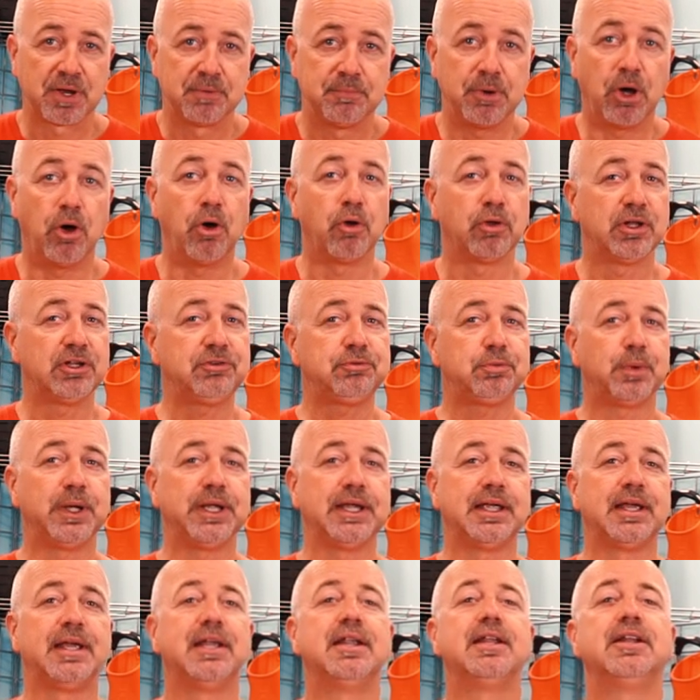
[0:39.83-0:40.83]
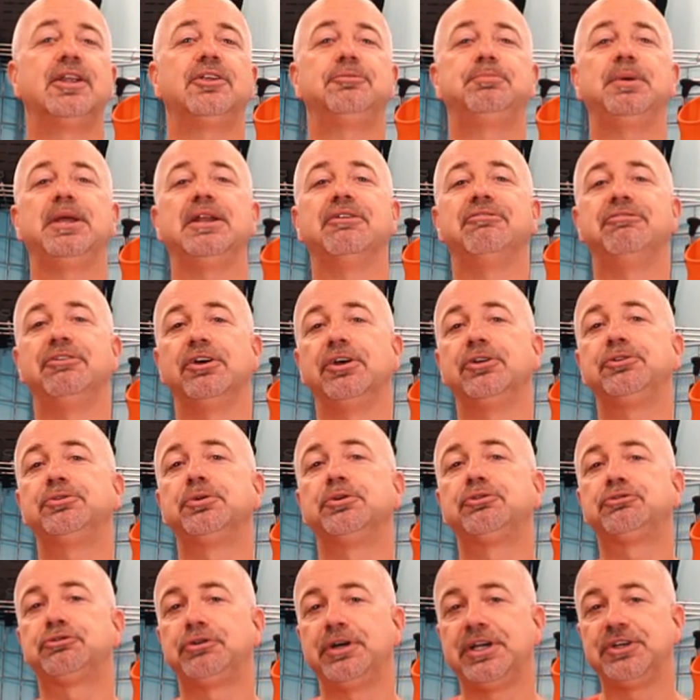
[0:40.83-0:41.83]
But all this week, there's been a
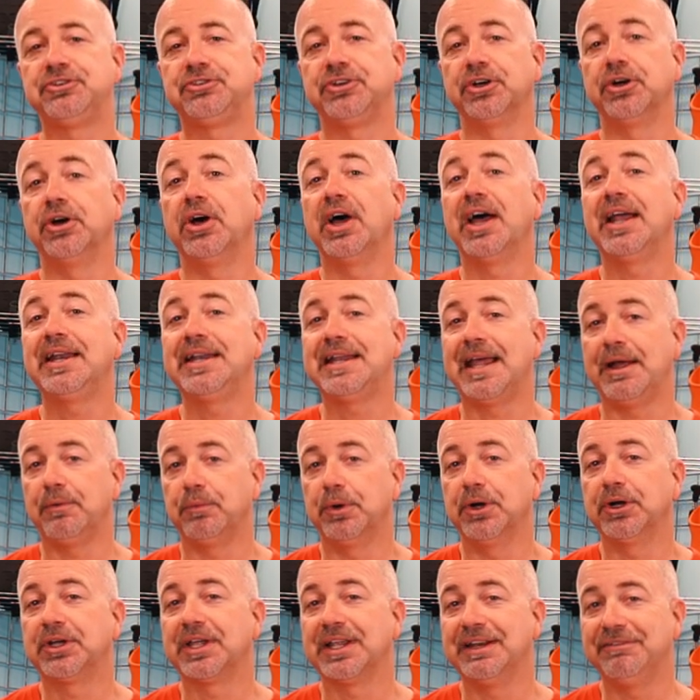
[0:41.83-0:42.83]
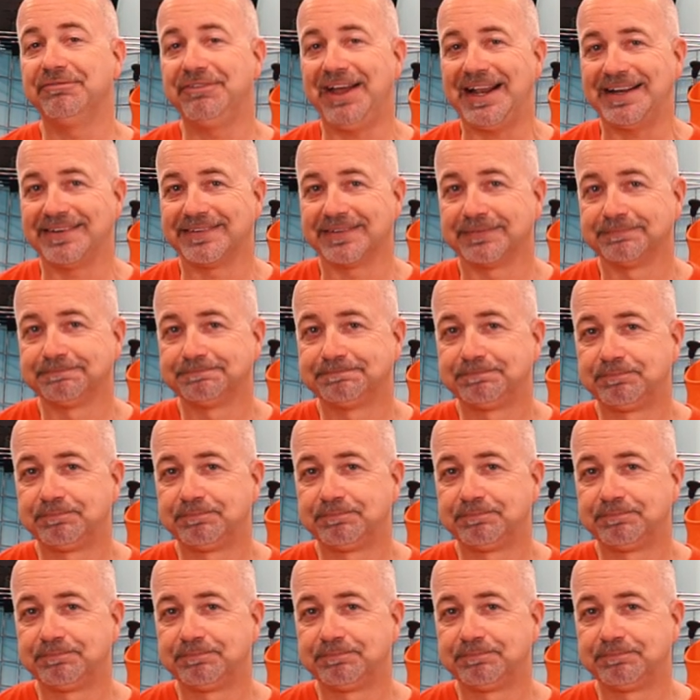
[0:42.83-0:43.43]
virtual trade show and networking event.